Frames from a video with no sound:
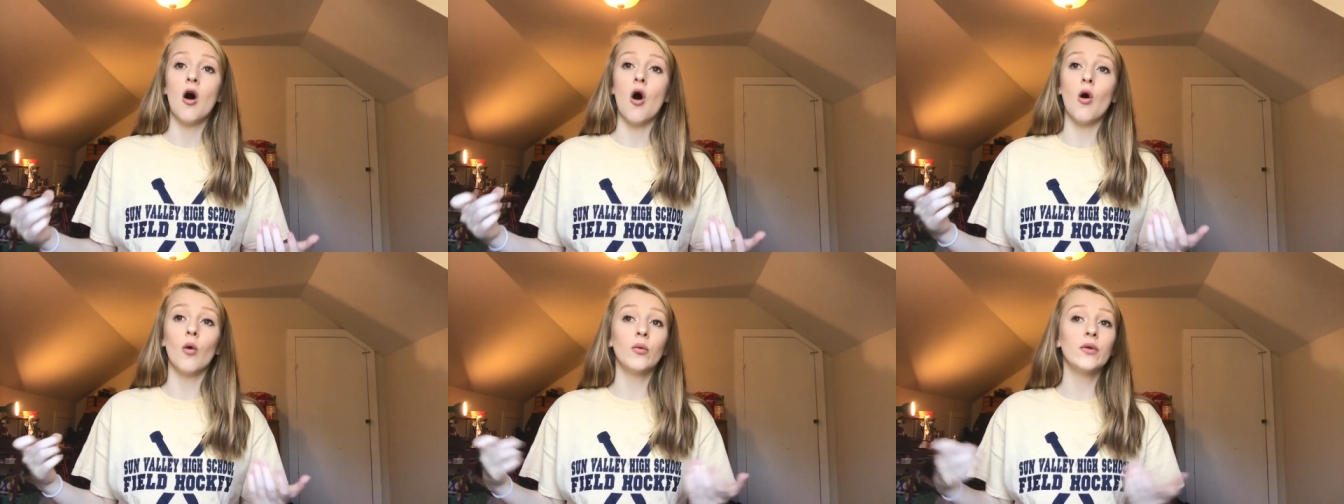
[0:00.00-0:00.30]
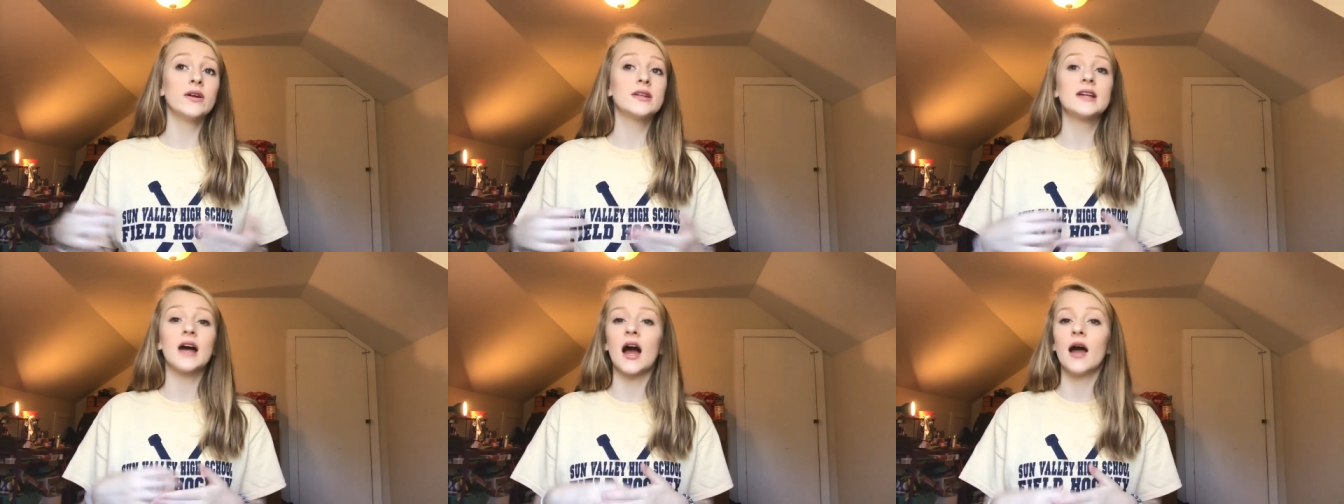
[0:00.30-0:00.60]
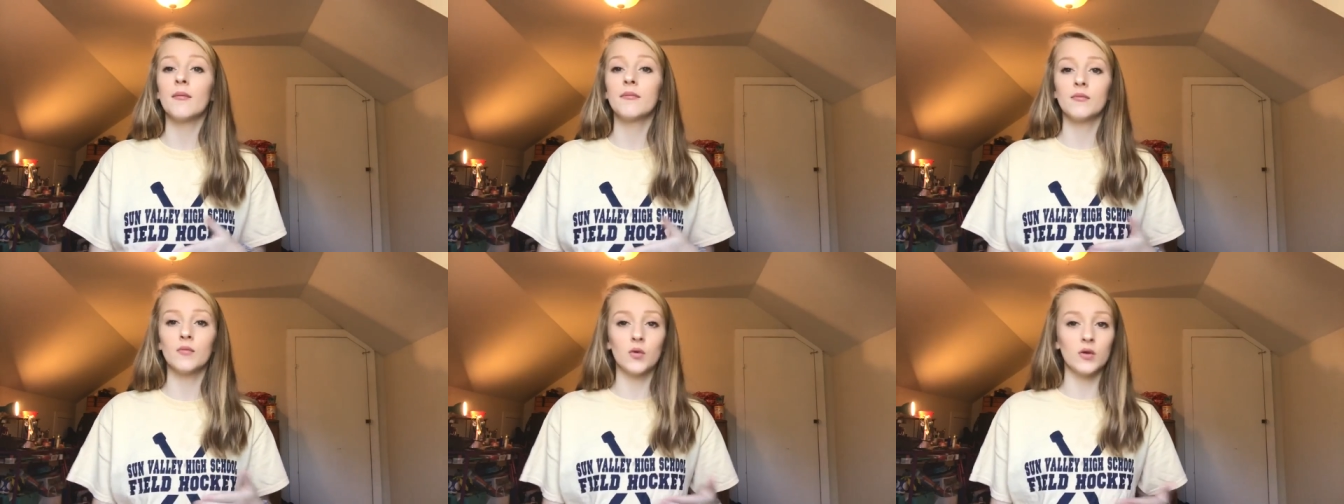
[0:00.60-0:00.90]
Only
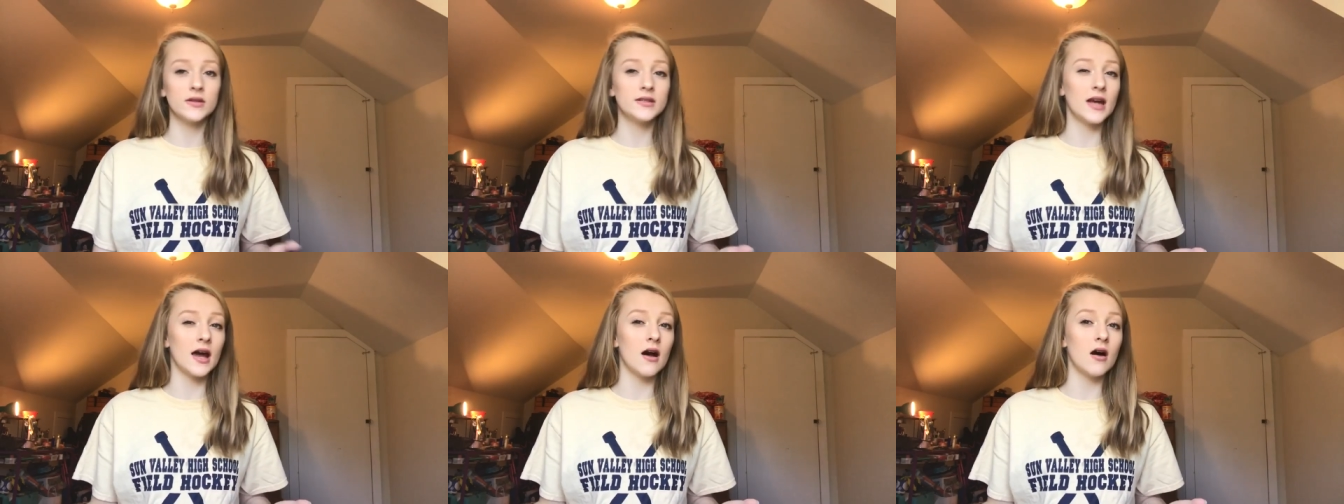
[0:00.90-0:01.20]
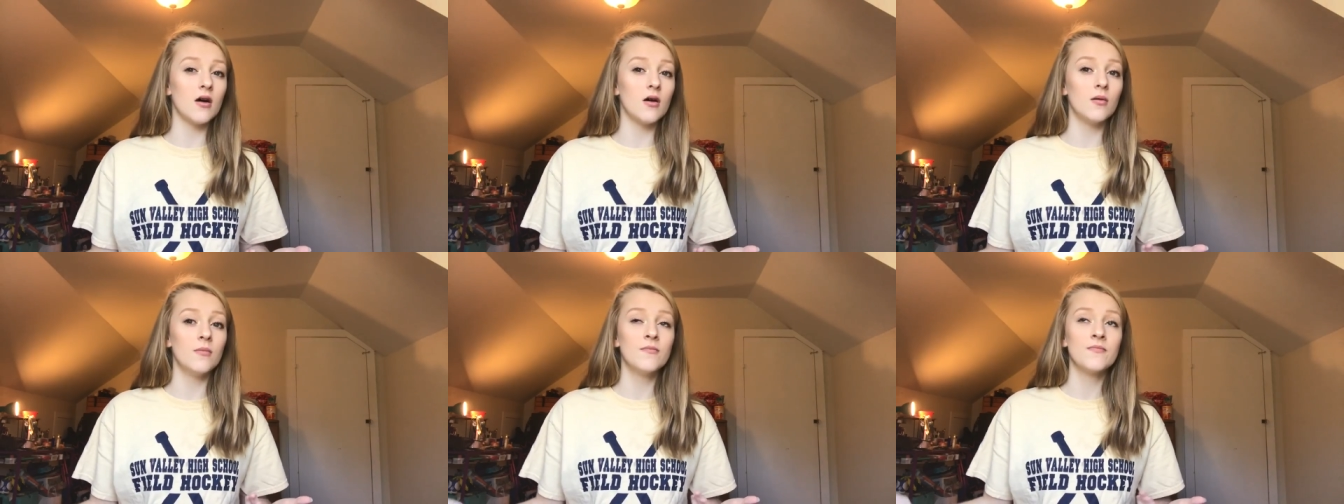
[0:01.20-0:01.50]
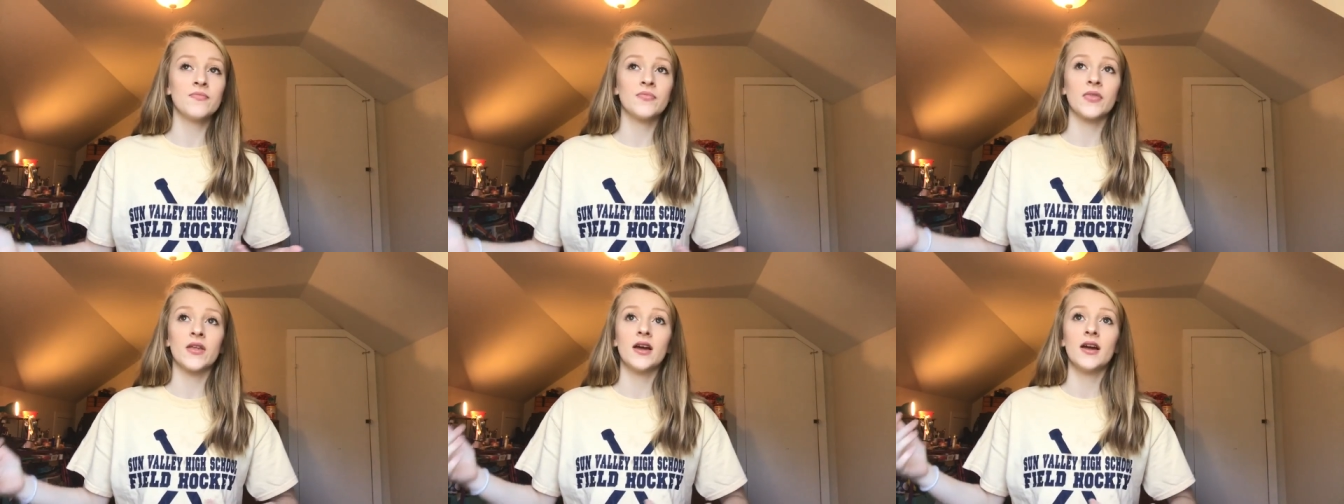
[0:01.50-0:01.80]
time will tell.
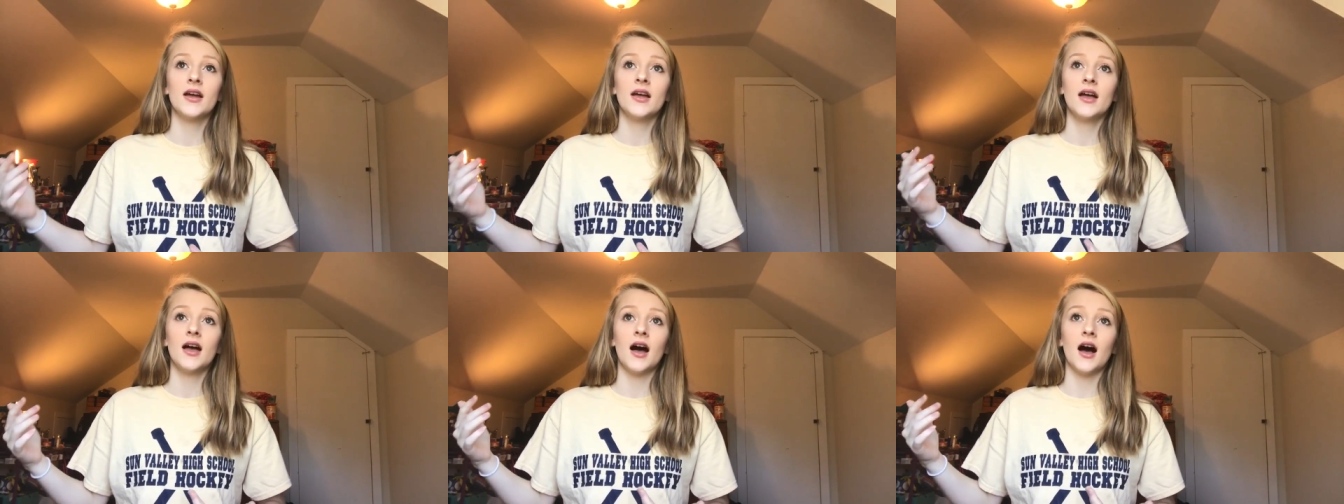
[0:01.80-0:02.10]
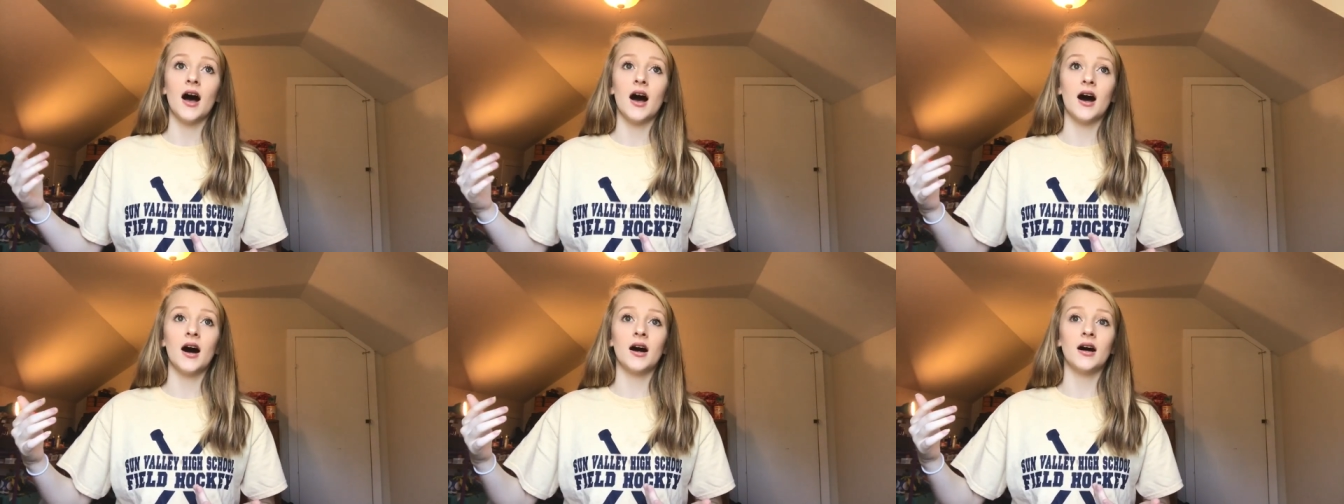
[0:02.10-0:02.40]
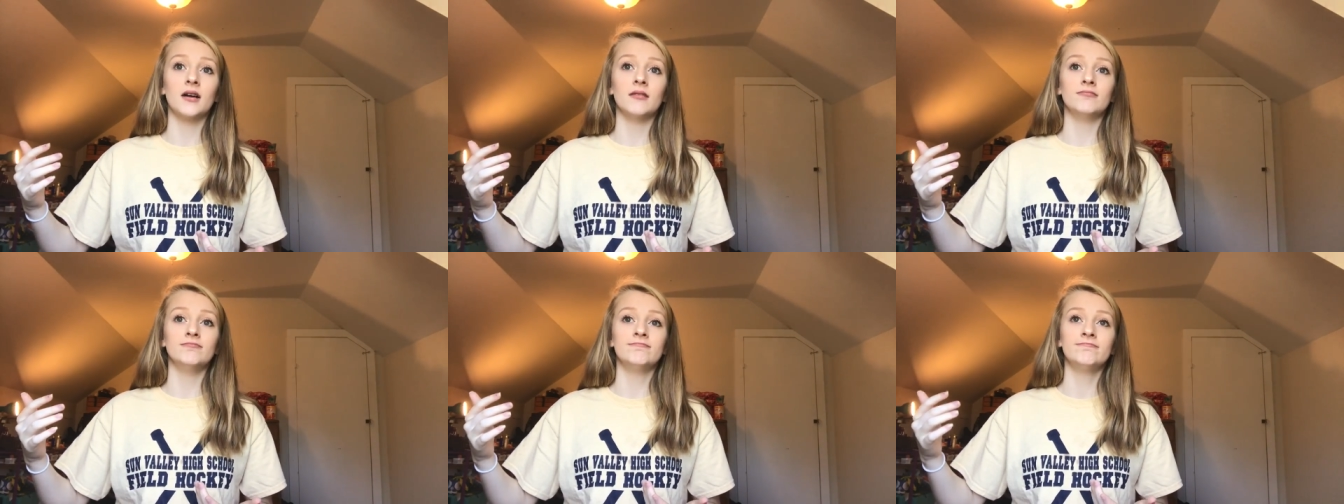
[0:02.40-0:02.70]

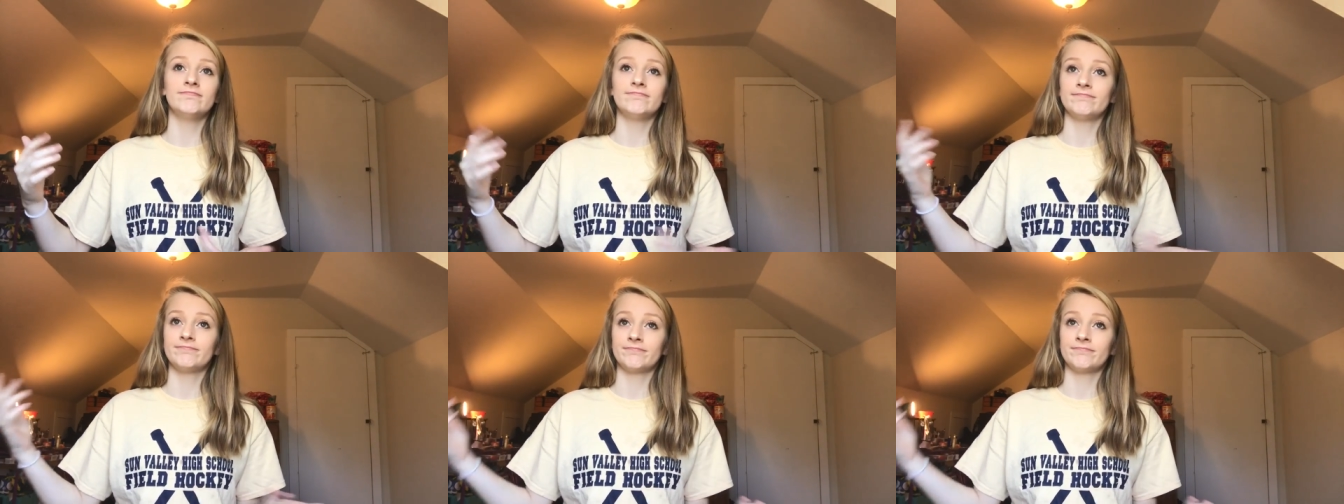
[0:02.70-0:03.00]
Um,